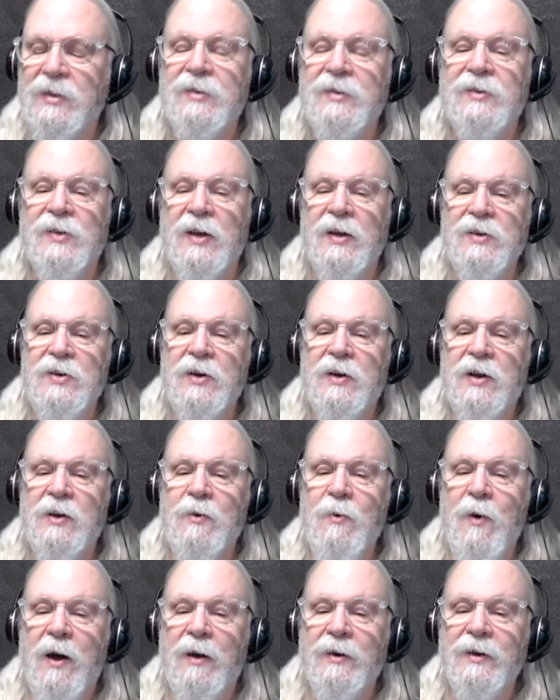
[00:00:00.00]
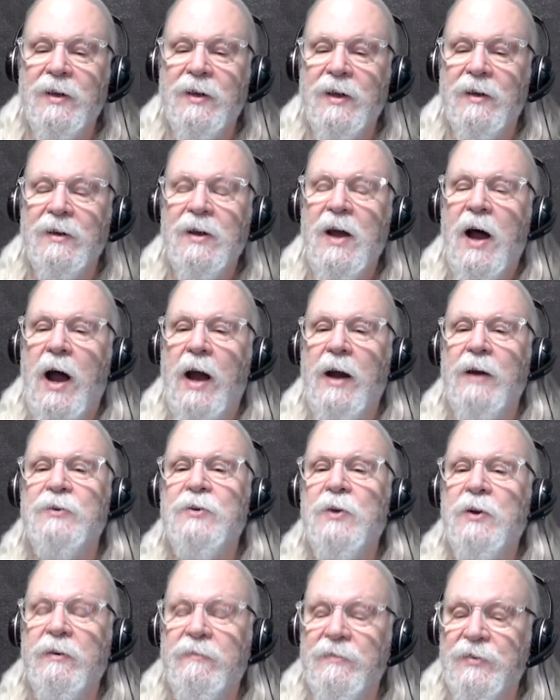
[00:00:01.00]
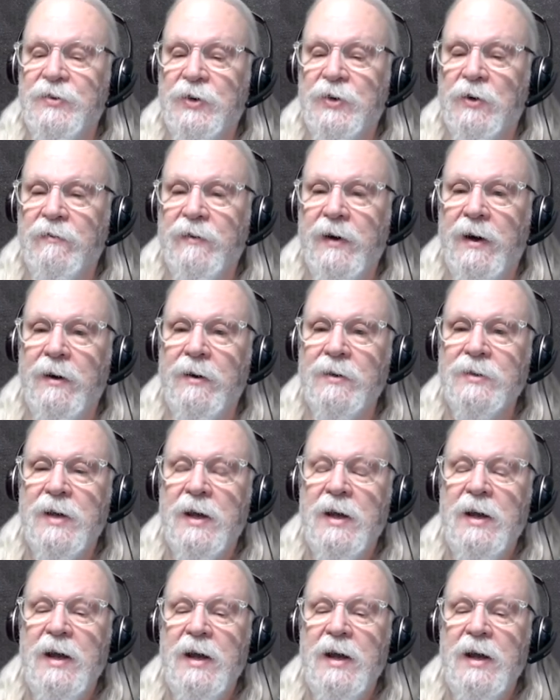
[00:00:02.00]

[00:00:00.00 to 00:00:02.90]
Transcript: It says you can go out and hire two different surveyors,